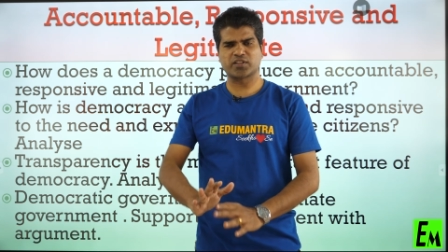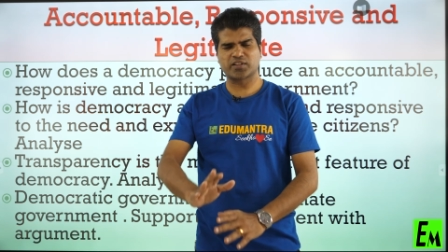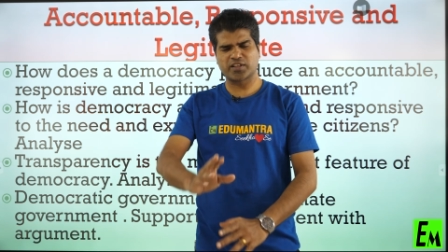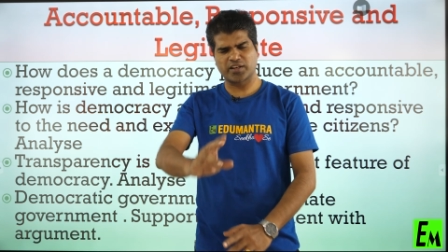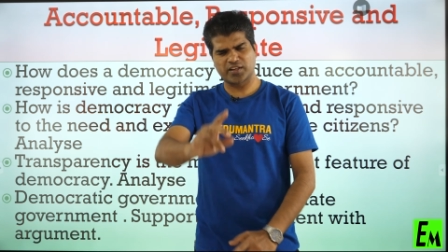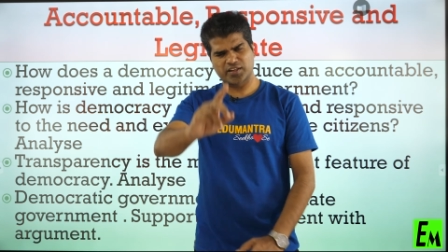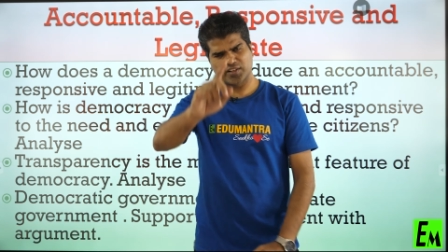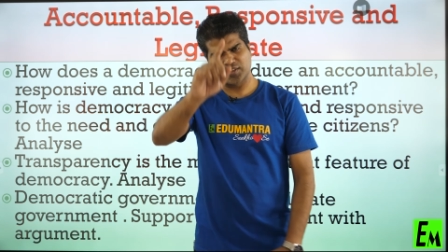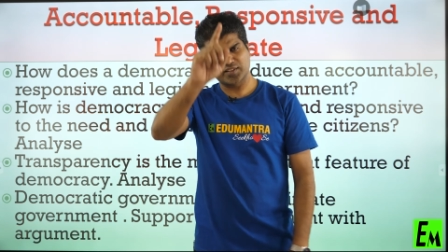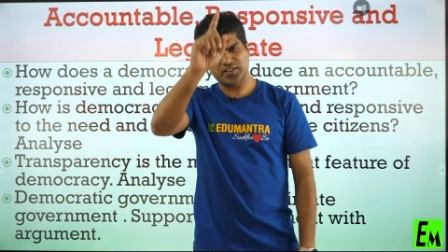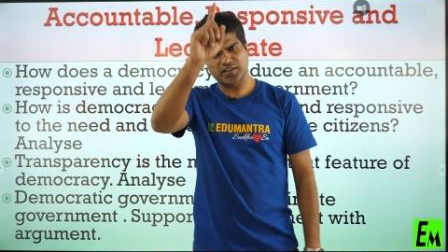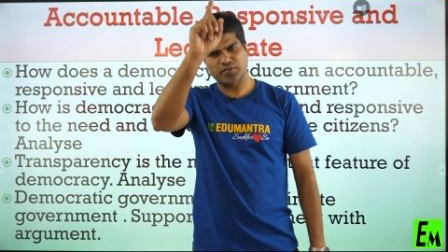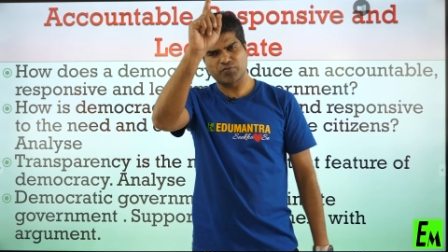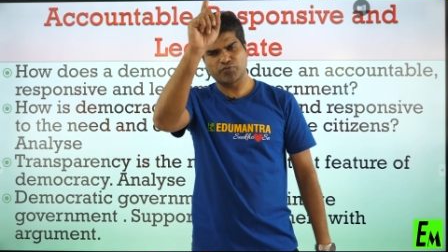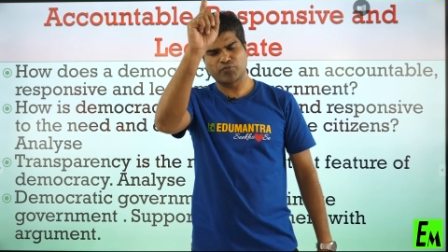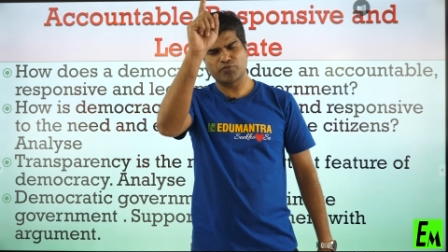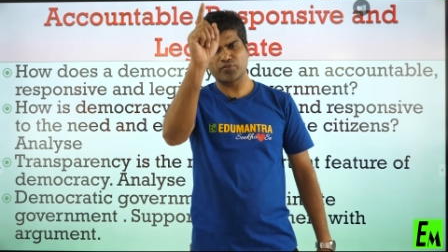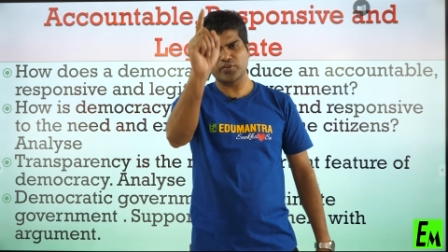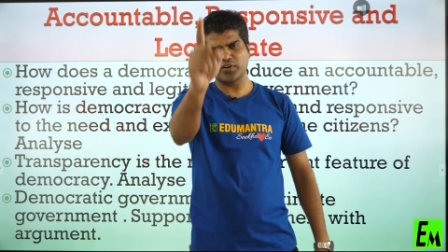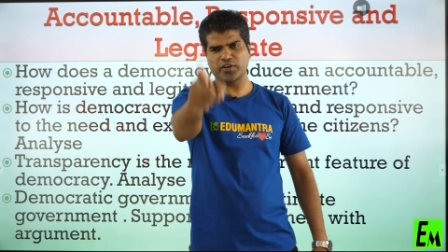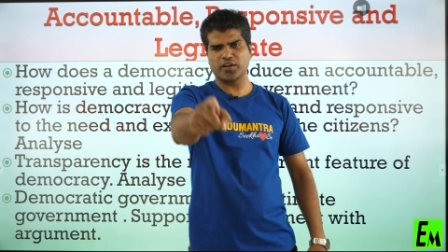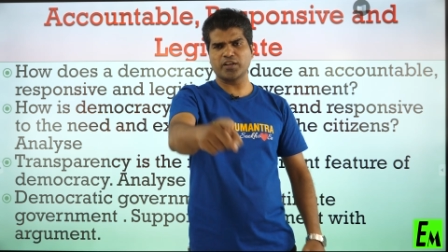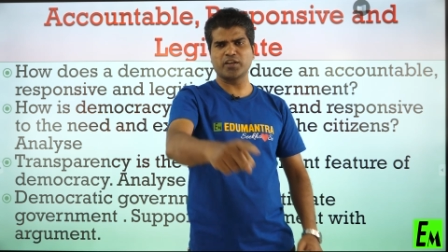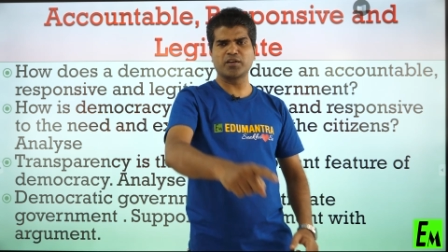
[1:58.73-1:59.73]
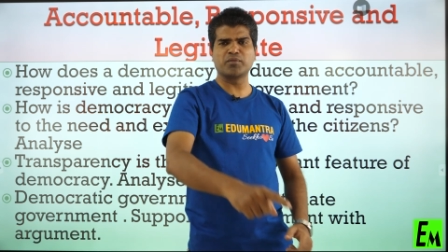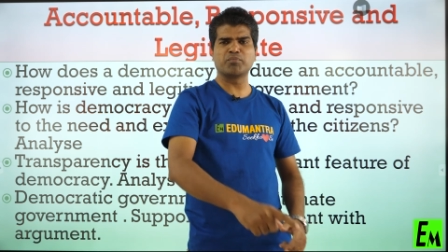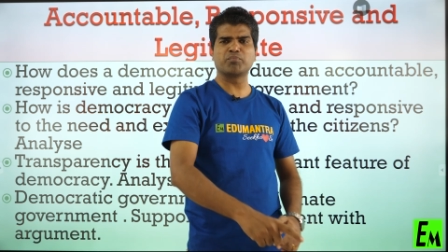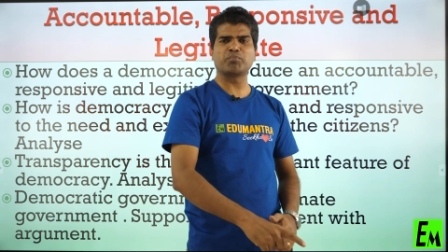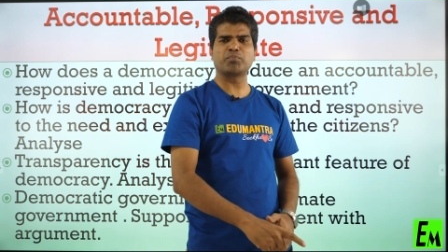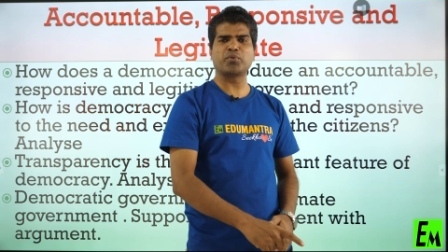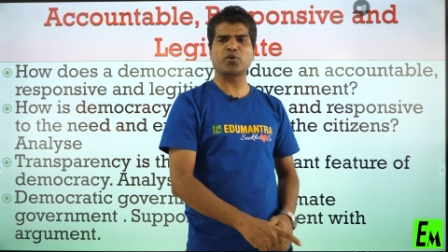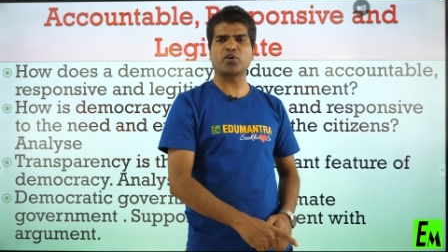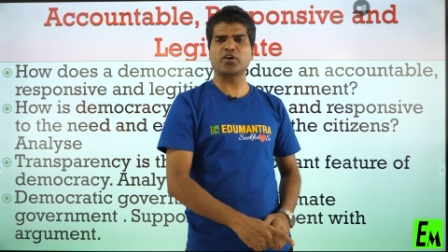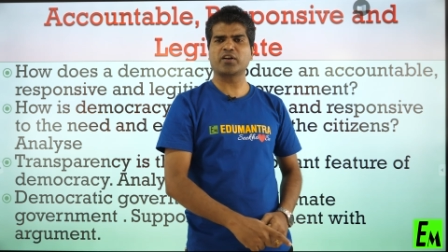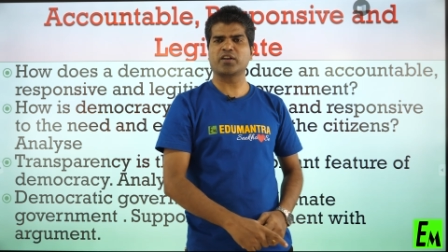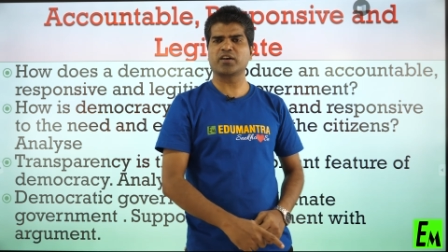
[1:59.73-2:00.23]
that is a very
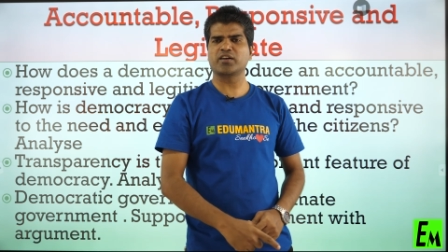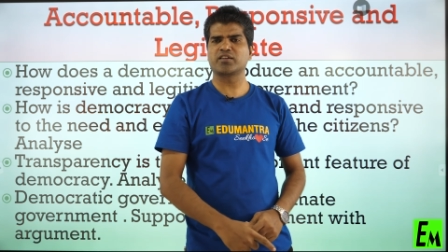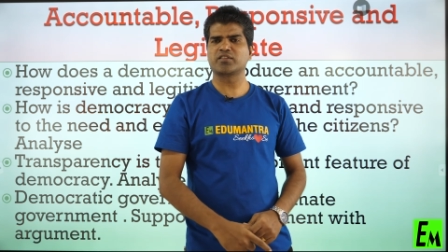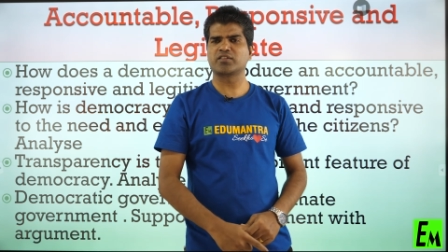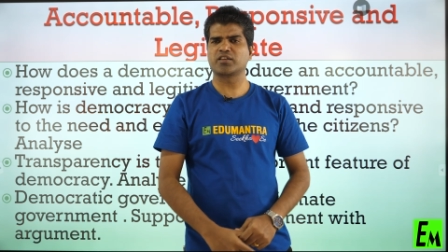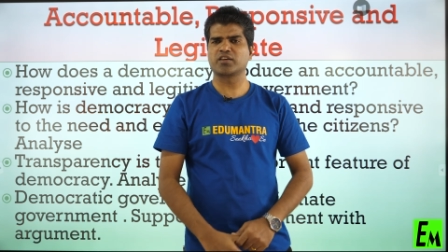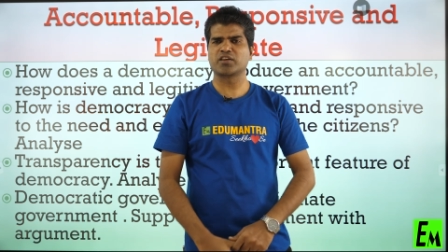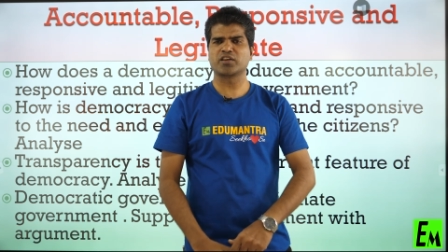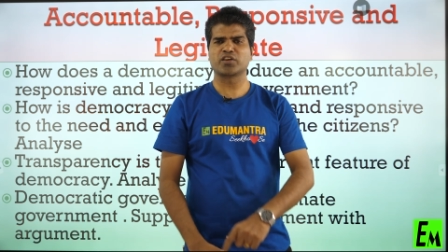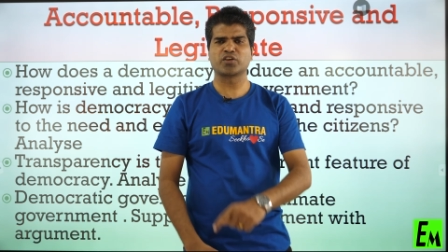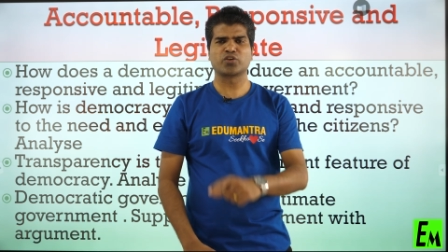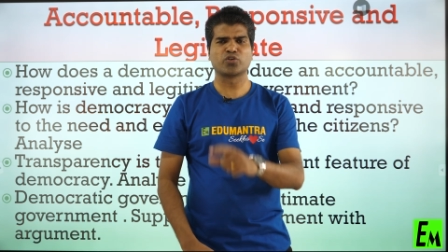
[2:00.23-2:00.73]
important thing.